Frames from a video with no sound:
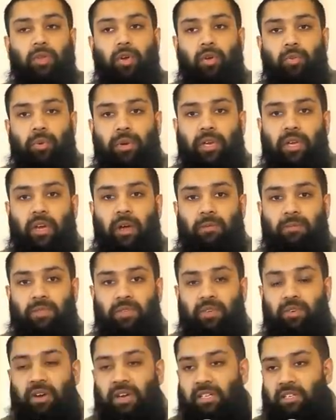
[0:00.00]
though, when it
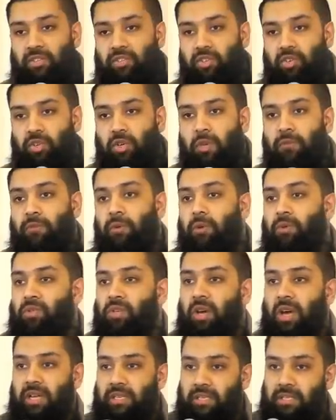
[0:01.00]
comes to gratitude, if you were
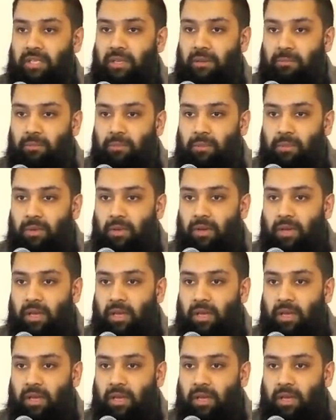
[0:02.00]
to ask them,